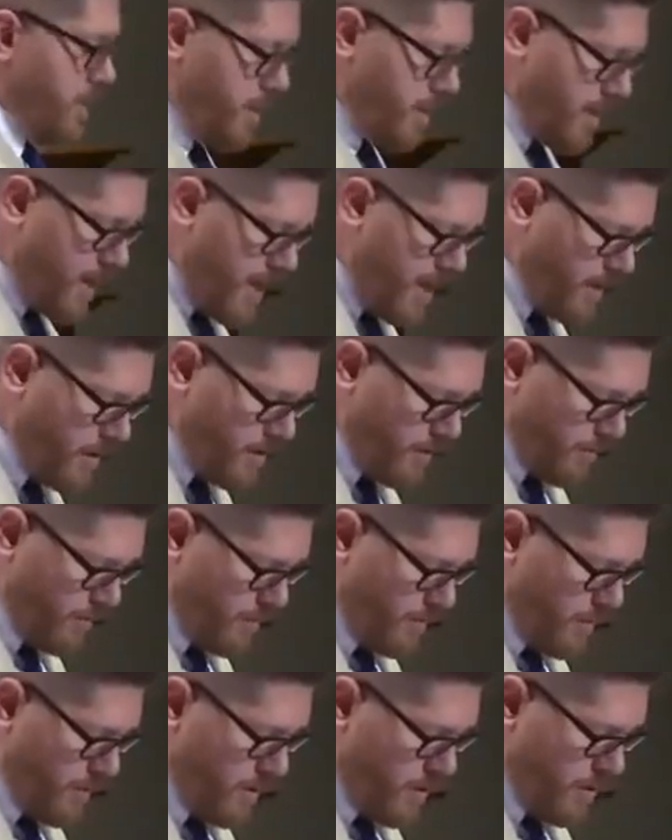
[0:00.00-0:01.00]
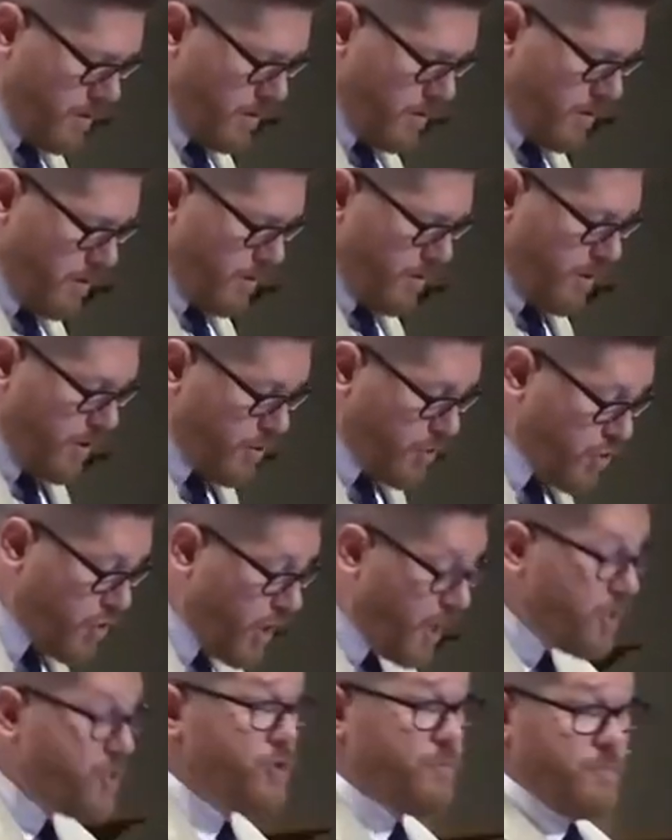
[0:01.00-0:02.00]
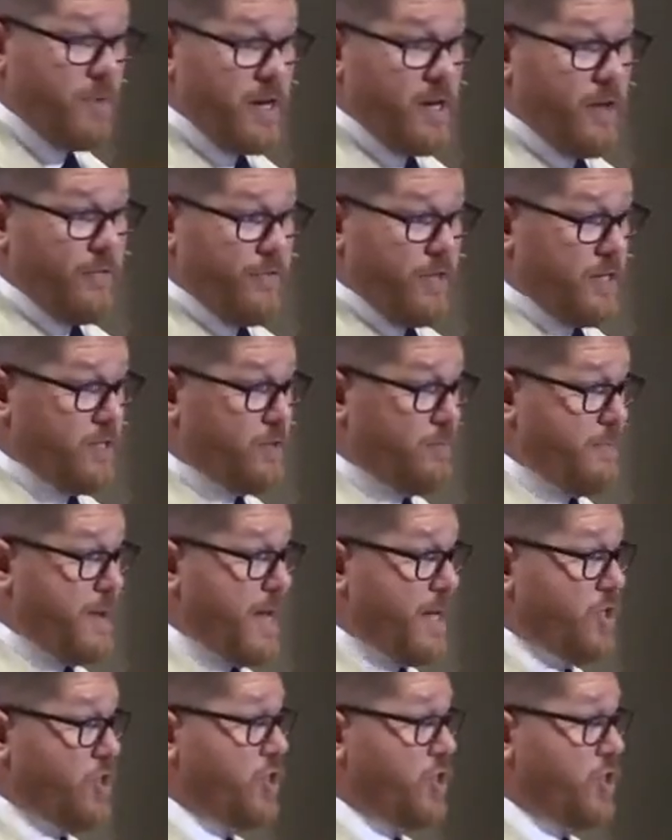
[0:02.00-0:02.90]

the kingdom. The judgment of this man